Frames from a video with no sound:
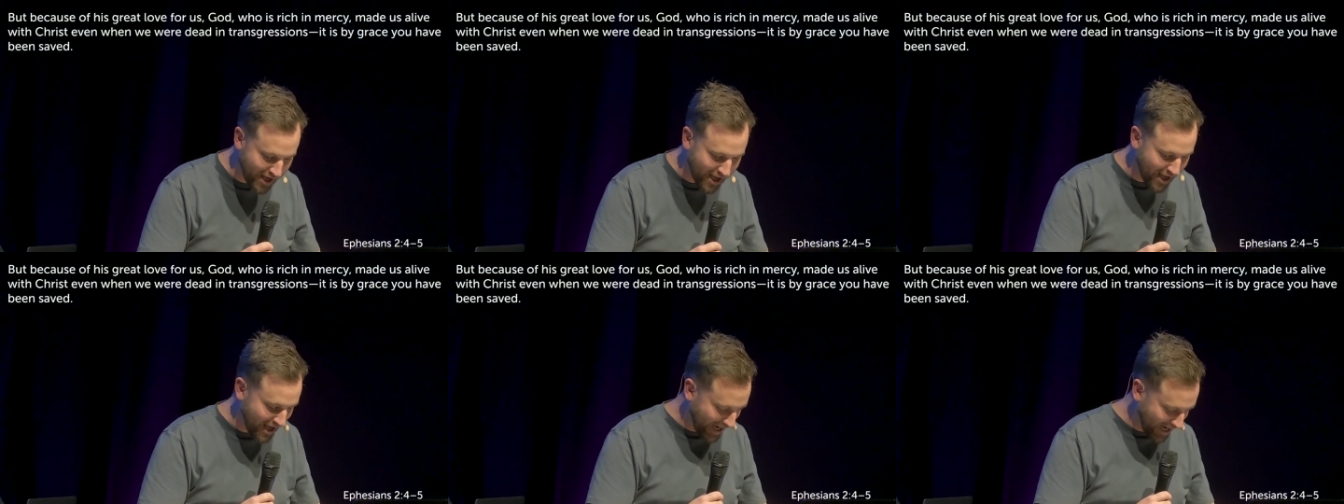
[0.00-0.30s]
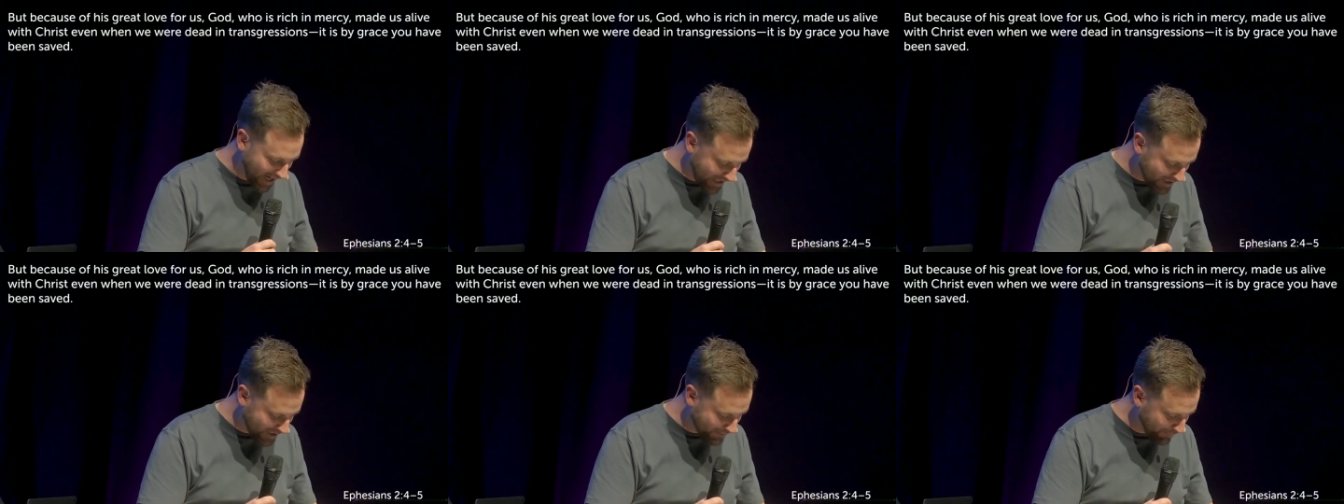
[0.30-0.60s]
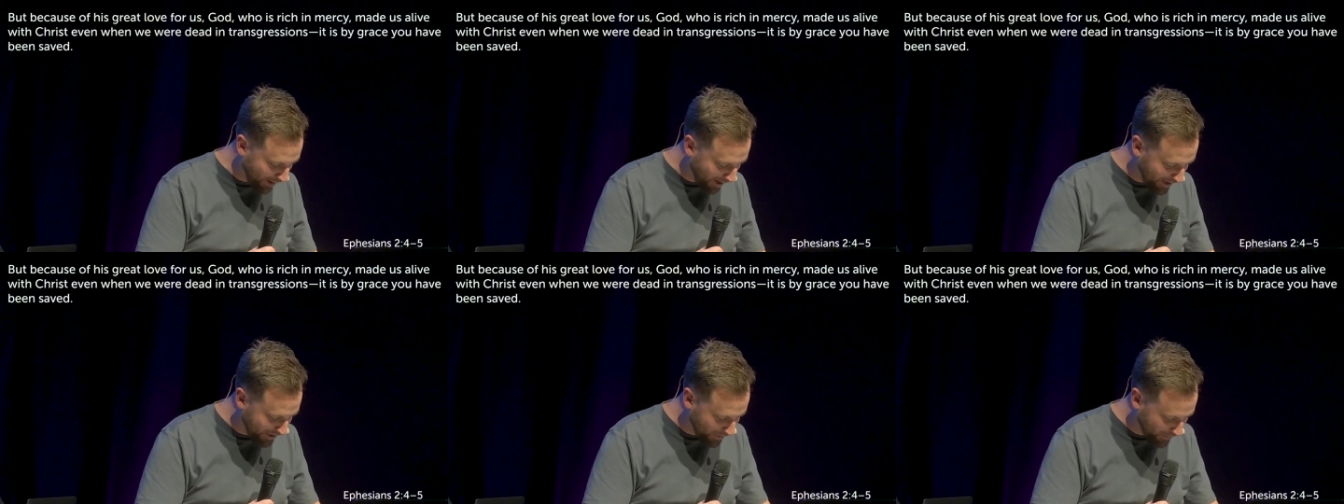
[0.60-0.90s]
It is
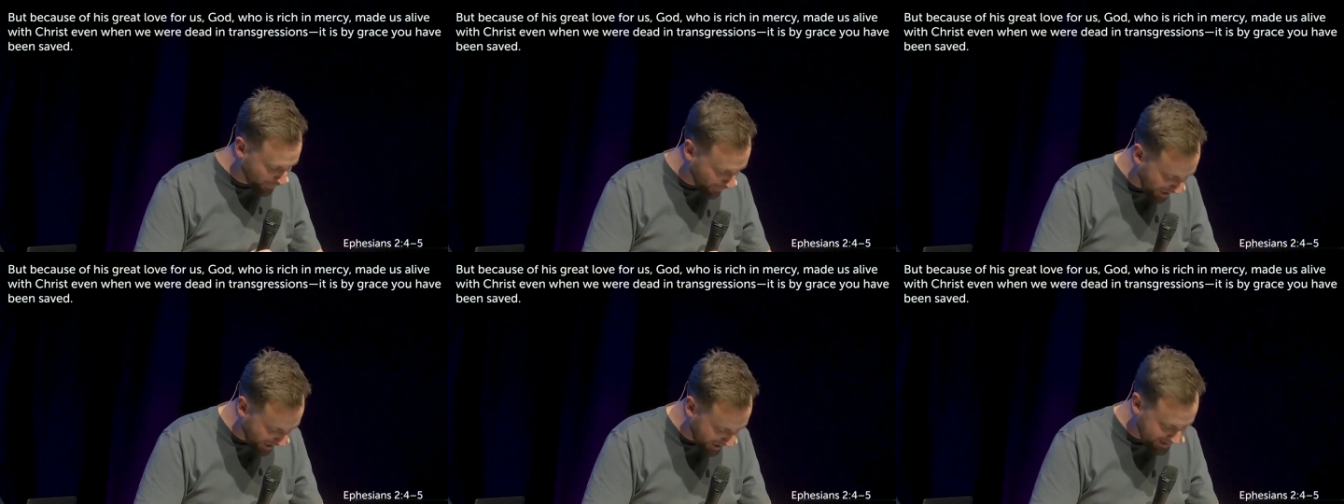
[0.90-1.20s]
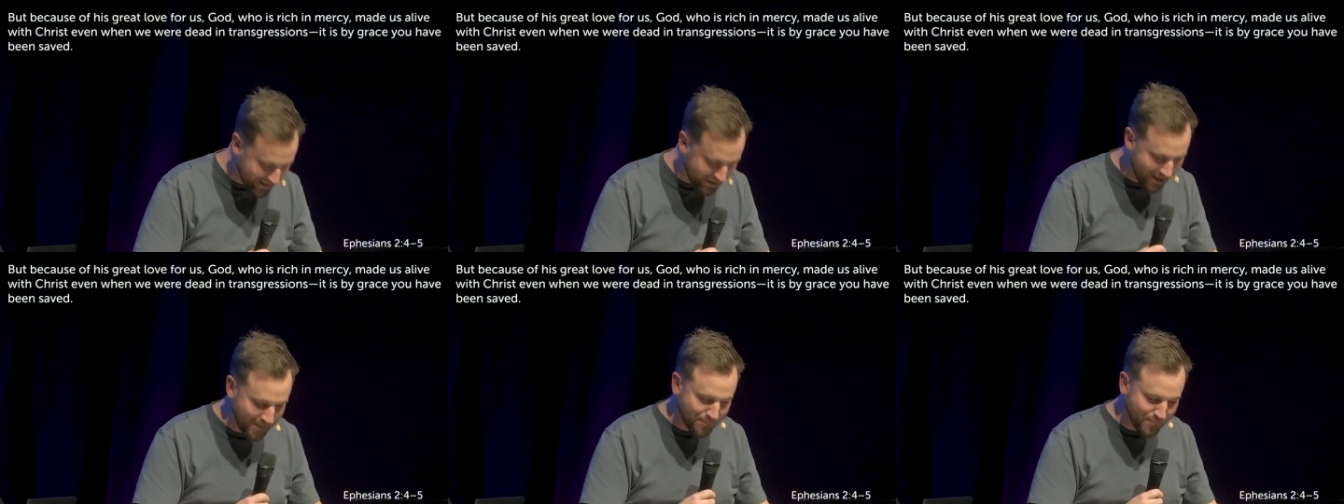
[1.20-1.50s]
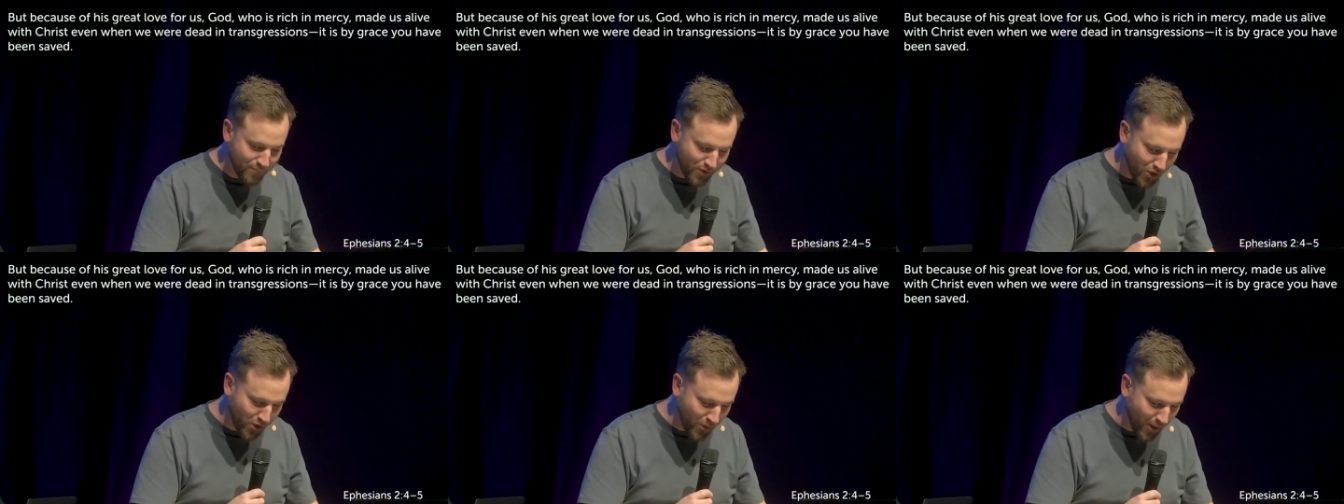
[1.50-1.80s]
by grace
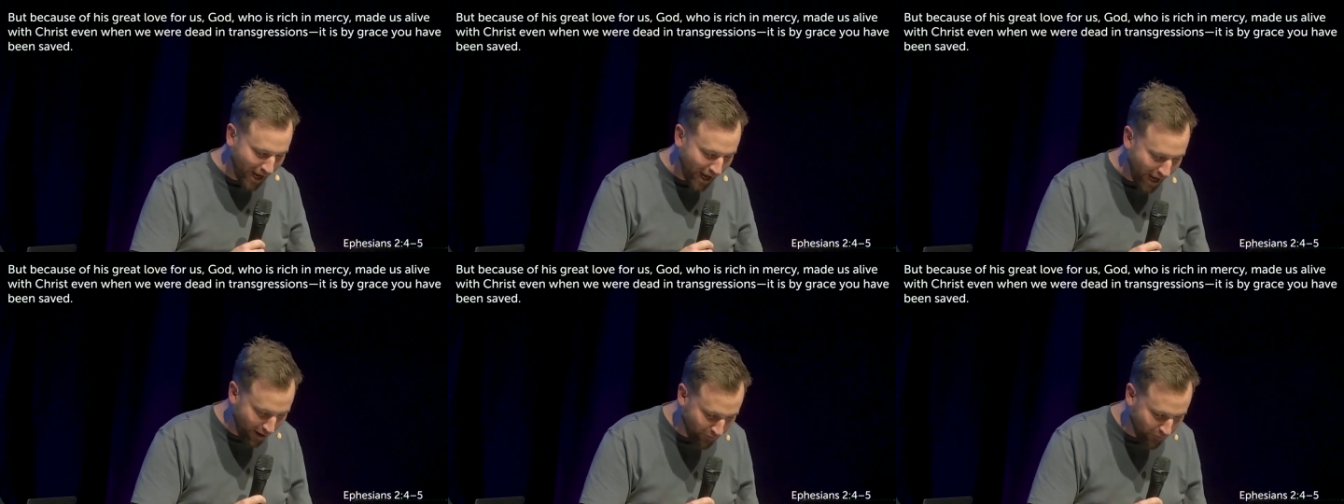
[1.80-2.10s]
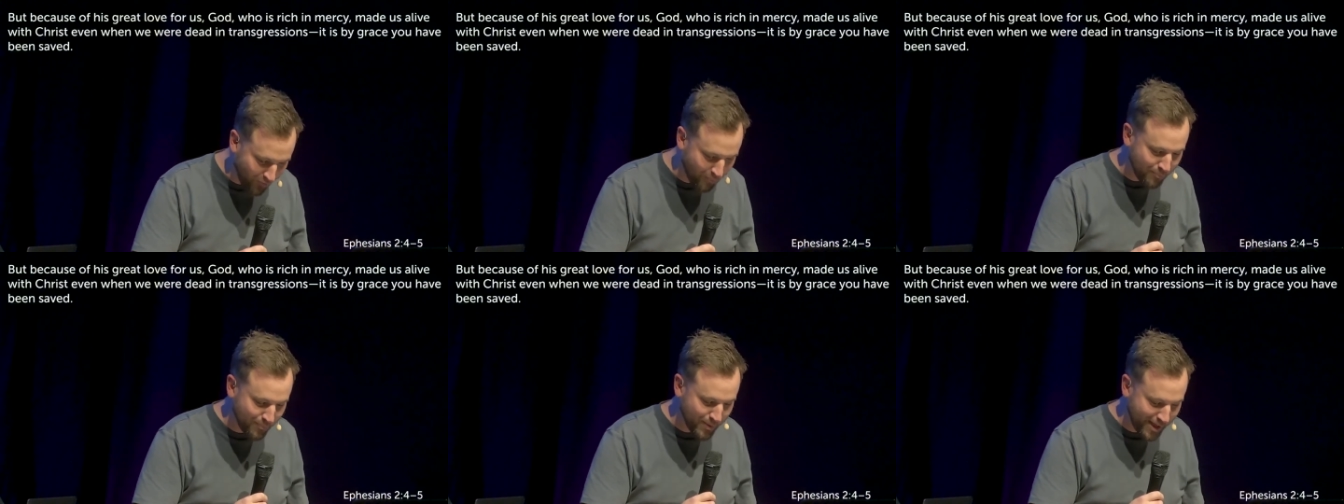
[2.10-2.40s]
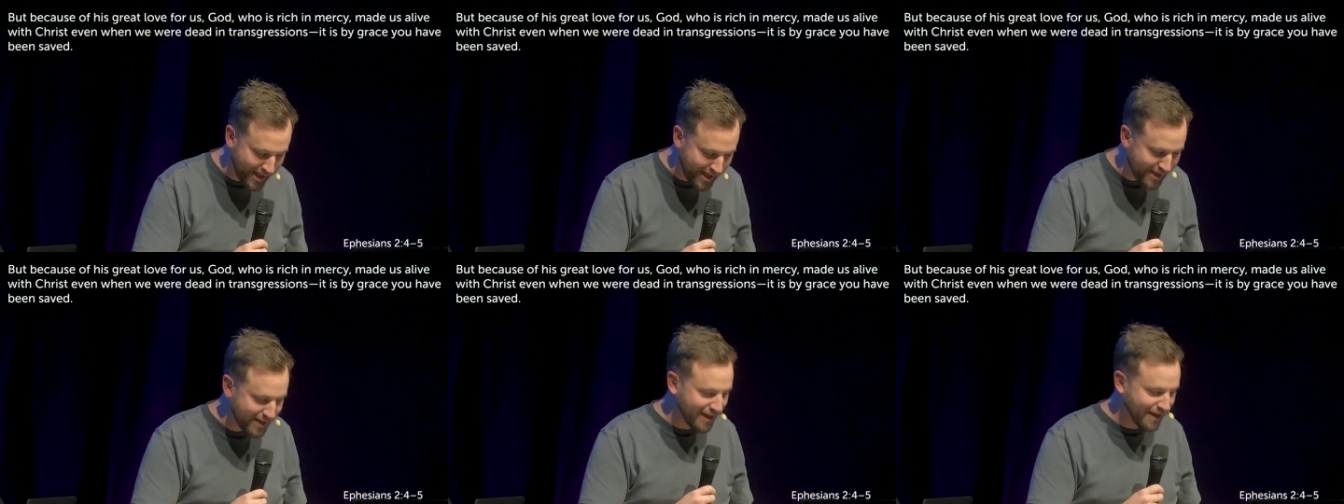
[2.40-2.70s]
you have
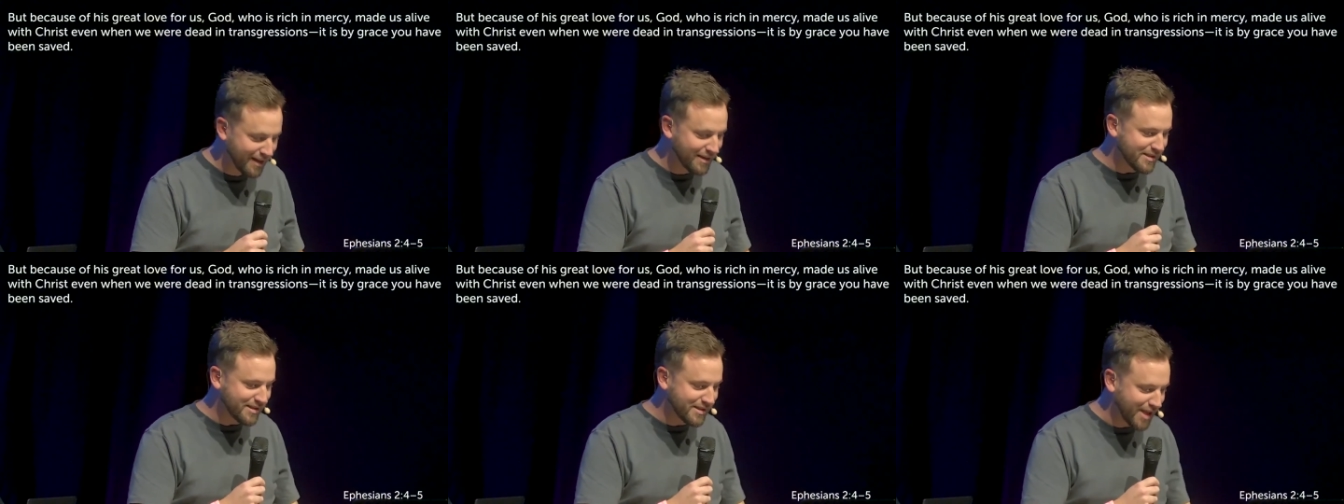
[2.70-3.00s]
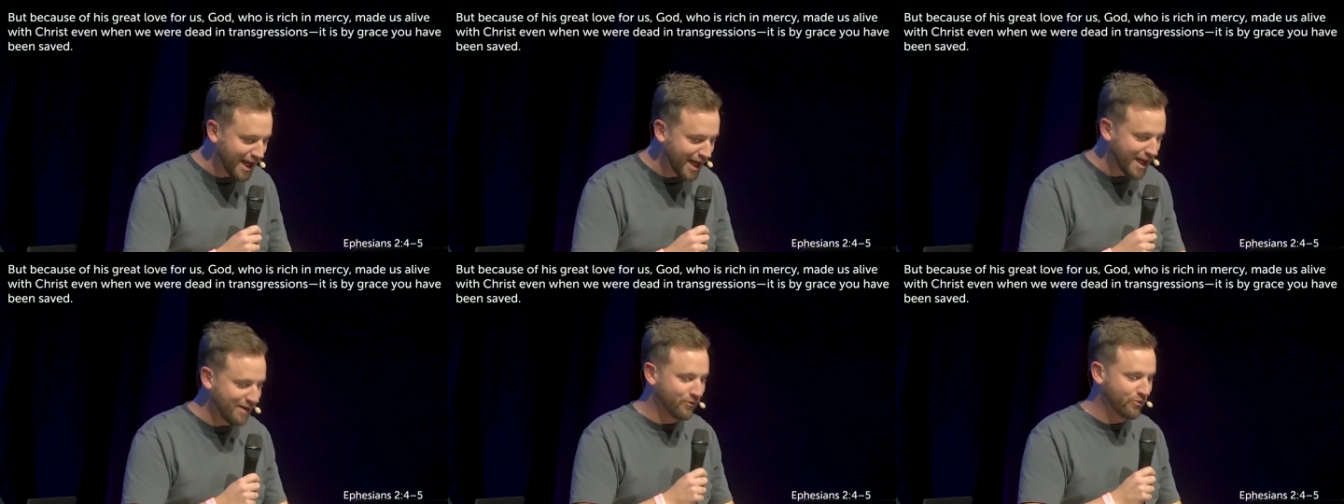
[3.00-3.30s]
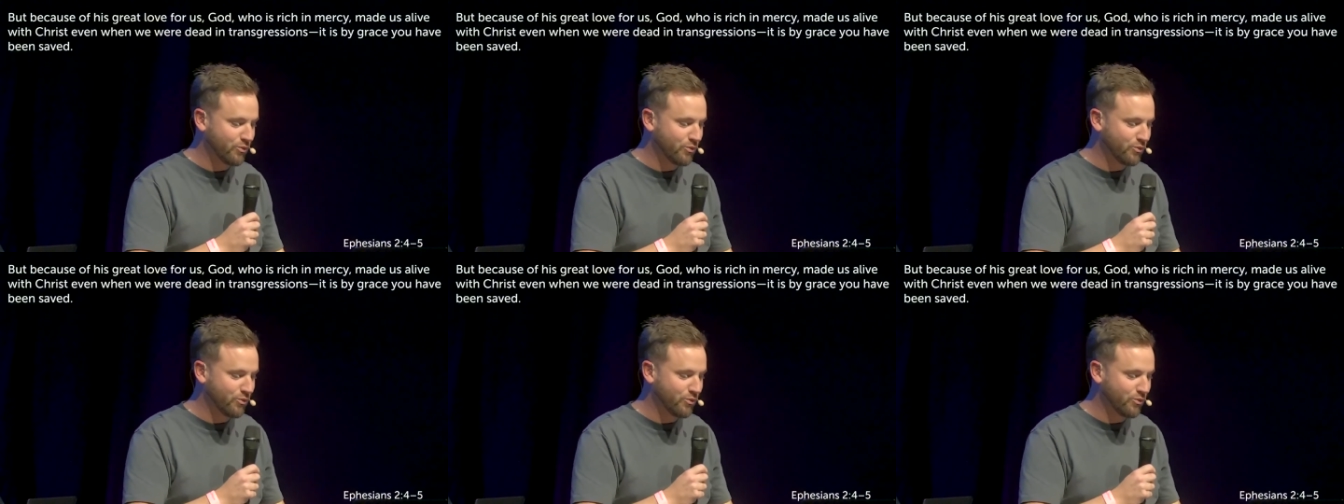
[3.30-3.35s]
been saved.